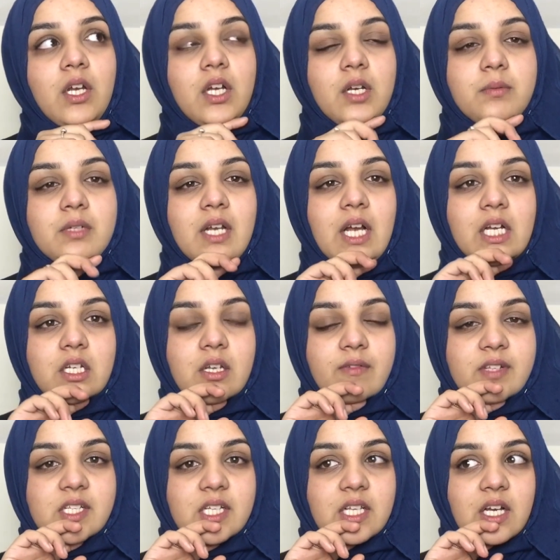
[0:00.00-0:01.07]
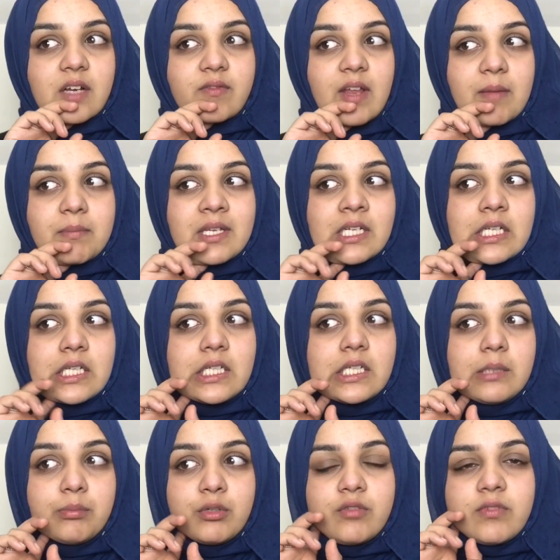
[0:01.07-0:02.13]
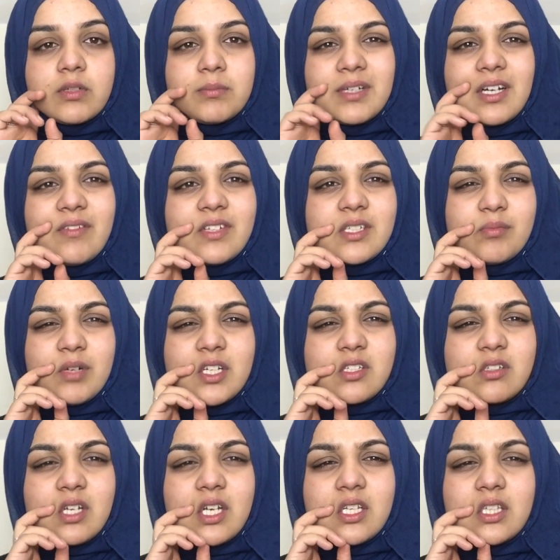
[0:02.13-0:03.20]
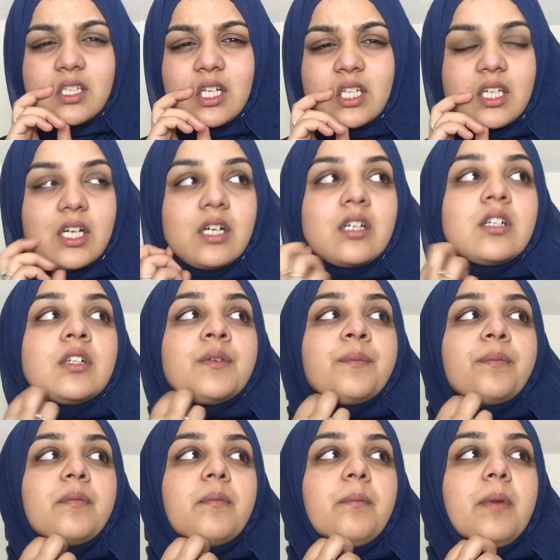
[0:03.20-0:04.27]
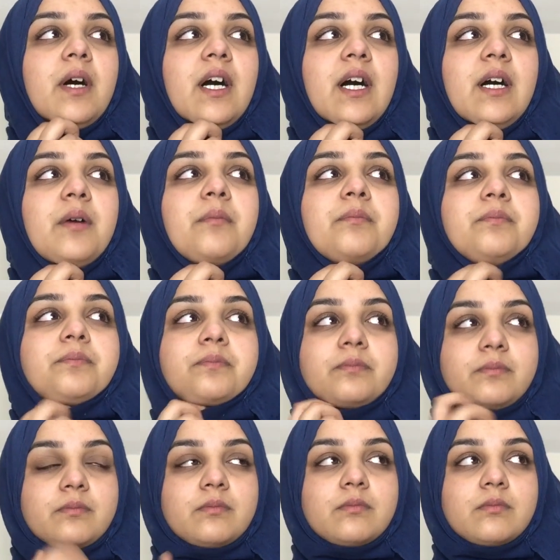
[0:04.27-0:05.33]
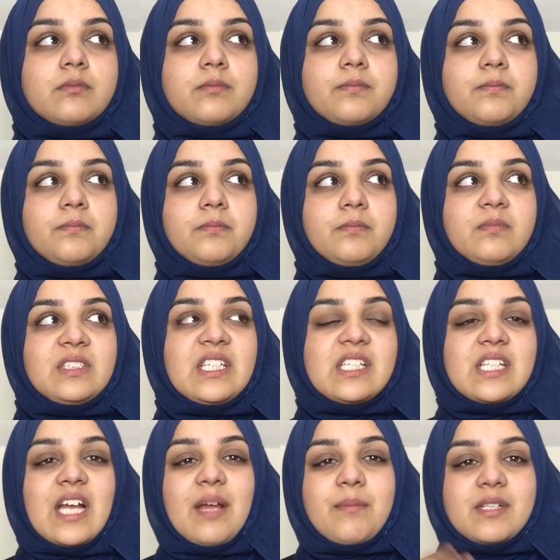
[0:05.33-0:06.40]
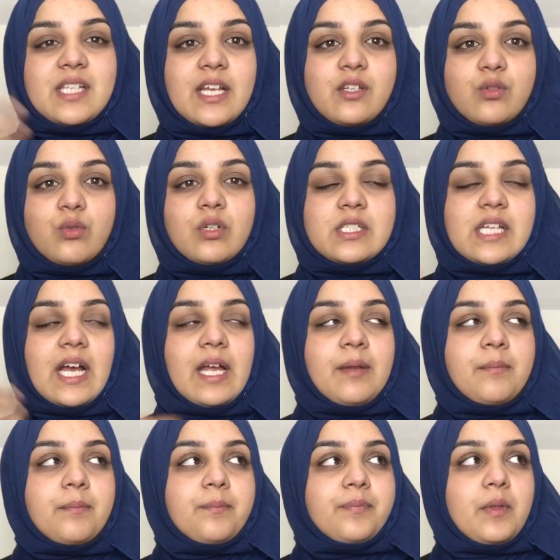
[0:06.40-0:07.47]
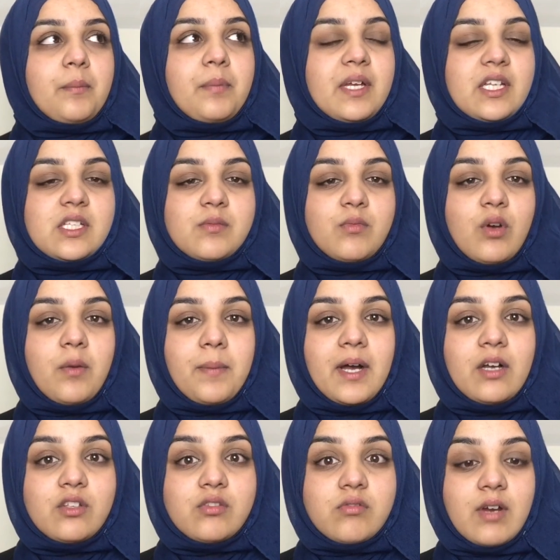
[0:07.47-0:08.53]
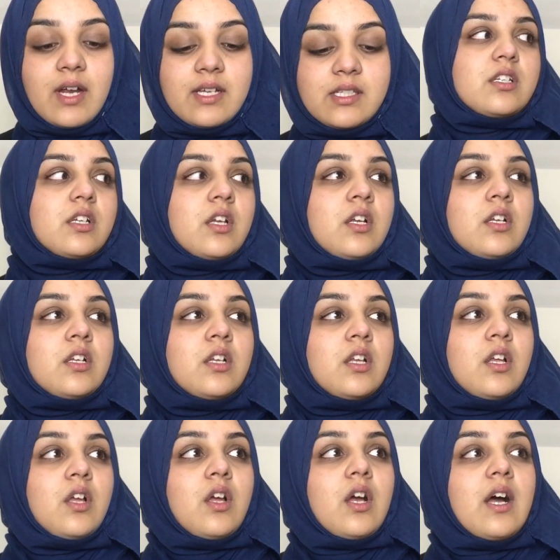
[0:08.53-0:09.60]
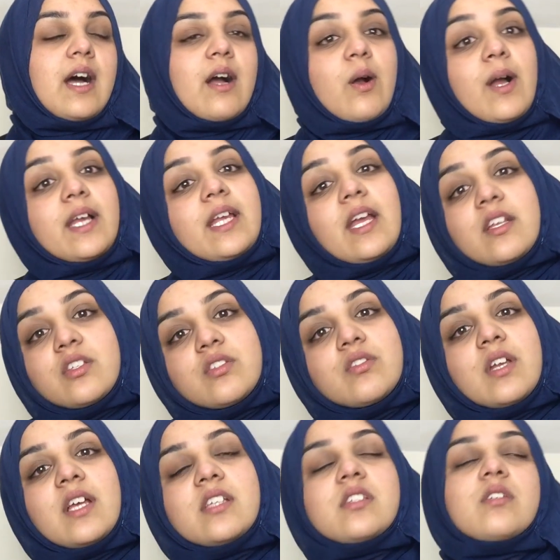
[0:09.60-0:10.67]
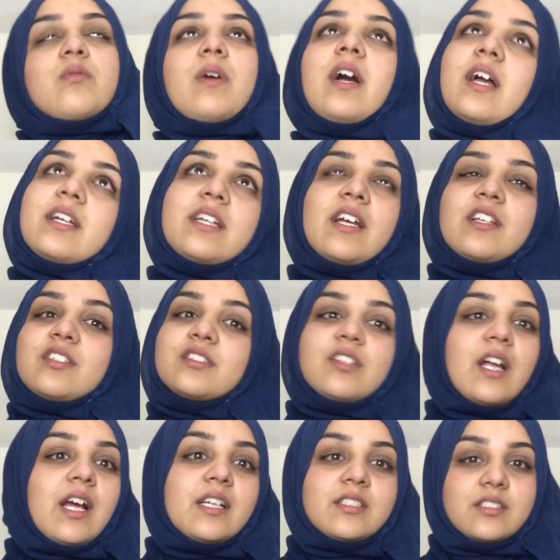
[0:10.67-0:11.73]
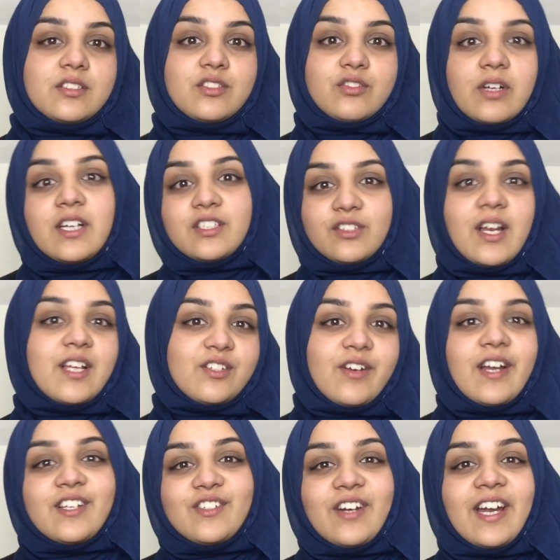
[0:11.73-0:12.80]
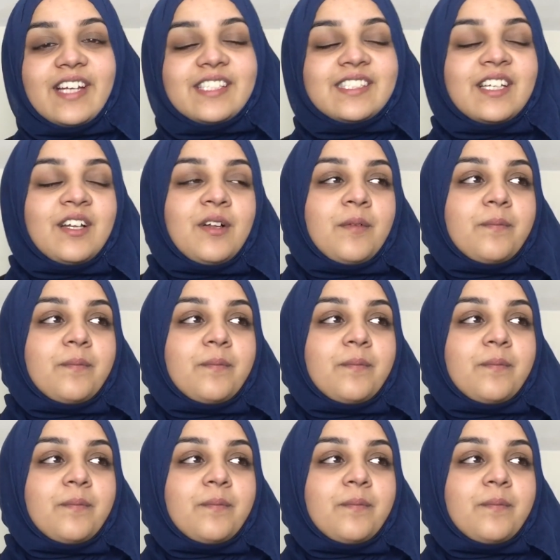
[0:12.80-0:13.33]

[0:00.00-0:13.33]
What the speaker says: And I'm doing that, I could never say that I've, like, been clinically proven about having depression or anything like that. But this time, it's, like, talk time, but it's more about stress. How I get stressed and why I get stressed and stress.